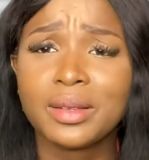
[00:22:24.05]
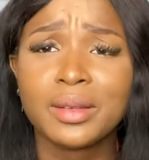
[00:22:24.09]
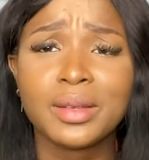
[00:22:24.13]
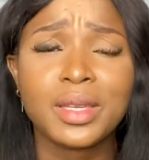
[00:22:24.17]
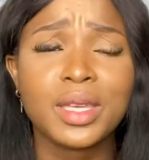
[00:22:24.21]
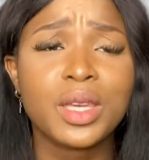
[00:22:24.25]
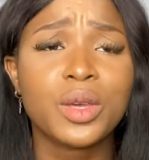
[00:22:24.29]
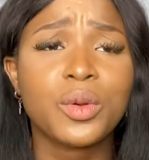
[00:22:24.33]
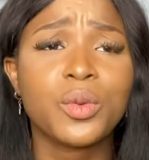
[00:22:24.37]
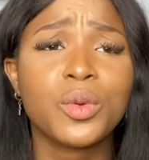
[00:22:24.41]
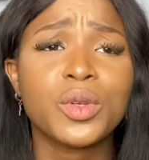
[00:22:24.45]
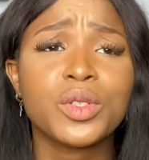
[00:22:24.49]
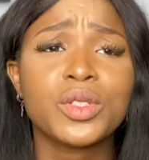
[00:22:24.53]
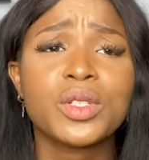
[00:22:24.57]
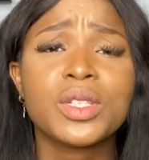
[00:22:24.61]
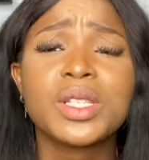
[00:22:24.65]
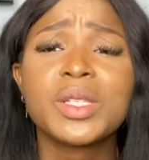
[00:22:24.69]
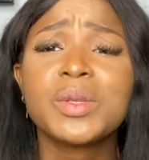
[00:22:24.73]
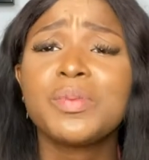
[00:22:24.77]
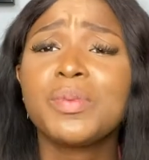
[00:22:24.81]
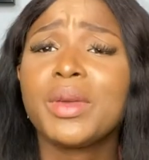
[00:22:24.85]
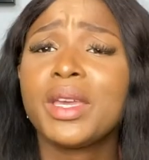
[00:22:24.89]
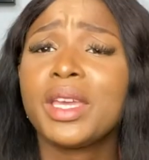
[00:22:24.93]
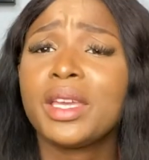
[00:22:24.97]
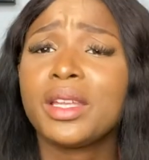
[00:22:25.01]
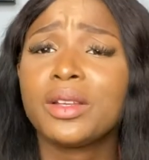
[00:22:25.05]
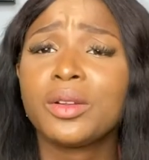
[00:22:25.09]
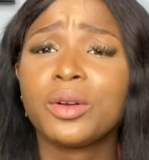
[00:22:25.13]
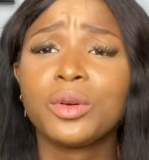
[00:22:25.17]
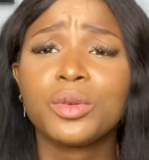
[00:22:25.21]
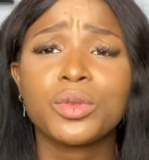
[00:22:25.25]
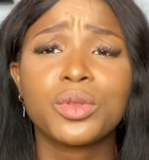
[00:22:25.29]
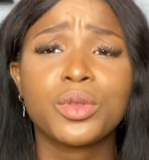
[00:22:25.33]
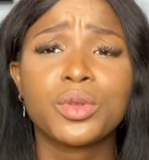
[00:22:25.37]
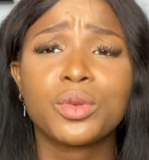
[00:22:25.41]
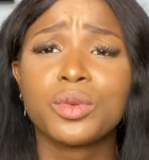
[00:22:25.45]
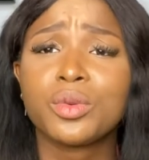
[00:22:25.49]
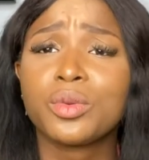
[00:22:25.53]
It was just pain all
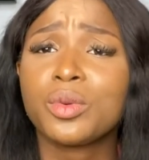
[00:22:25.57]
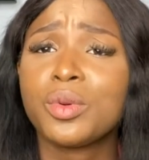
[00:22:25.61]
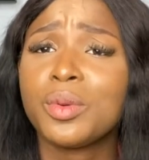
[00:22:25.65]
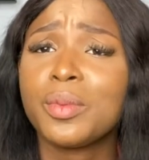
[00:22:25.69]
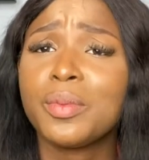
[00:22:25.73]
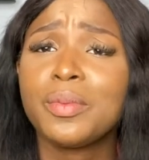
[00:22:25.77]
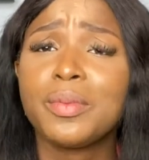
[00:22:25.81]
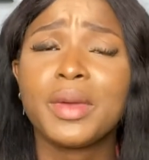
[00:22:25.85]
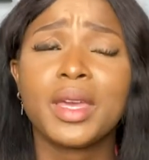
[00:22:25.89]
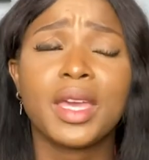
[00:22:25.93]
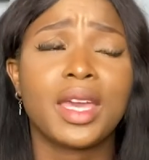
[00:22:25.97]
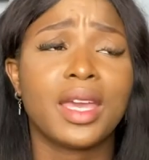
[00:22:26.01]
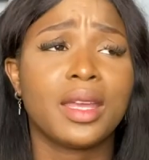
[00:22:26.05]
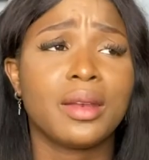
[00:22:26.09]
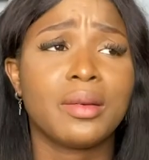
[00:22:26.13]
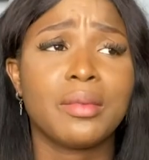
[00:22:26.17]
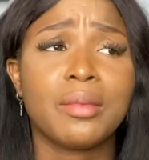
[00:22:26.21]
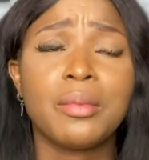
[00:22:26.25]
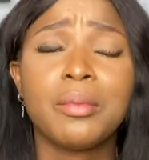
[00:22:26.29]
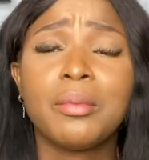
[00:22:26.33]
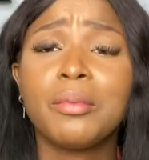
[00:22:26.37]
through pain,